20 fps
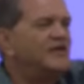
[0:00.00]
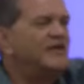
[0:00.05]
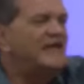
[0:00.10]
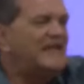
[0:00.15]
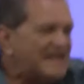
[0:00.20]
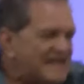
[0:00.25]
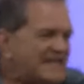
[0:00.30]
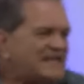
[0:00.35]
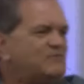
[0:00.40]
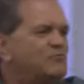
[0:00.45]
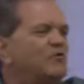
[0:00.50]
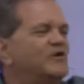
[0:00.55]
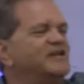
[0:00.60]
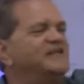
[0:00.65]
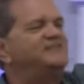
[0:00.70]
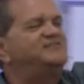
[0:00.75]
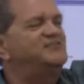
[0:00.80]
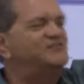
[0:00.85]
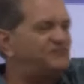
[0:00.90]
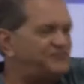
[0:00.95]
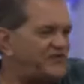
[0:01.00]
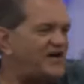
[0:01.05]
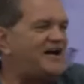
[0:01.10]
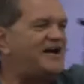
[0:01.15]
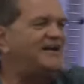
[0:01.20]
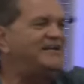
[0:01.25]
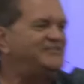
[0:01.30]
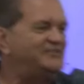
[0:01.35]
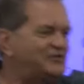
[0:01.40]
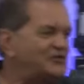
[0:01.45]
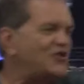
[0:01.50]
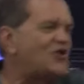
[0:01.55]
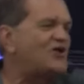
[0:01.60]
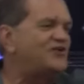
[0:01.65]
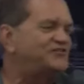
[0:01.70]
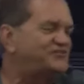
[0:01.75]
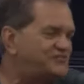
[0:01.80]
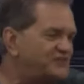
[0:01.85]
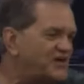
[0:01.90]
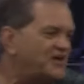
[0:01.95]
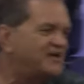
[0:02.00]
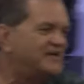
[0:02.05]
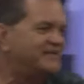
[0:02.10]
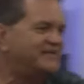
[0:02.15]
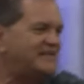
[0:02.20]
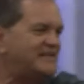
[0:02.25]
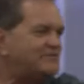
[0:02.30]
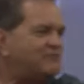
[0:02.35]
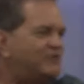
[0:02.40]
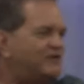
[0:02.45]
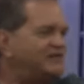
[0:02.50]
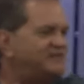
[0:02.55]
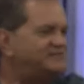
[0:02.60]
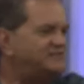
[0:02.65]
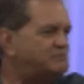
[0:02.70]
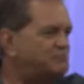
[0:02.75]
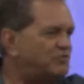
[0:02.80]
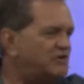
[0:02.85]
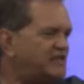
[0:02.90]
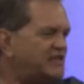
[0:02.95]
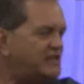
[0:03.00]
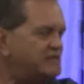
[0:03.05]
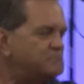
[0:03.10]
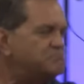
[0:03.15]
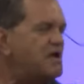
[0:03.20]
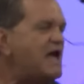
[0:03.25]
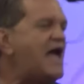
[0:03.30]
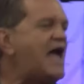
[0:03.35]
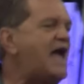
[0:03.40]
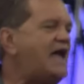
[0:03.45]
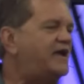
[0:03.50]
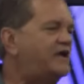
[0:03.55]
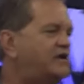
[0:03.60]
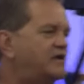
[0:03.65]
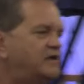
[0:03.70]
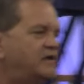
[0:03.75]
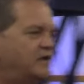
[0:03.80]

and he wanted to find the lost son. He wanted to bring him back.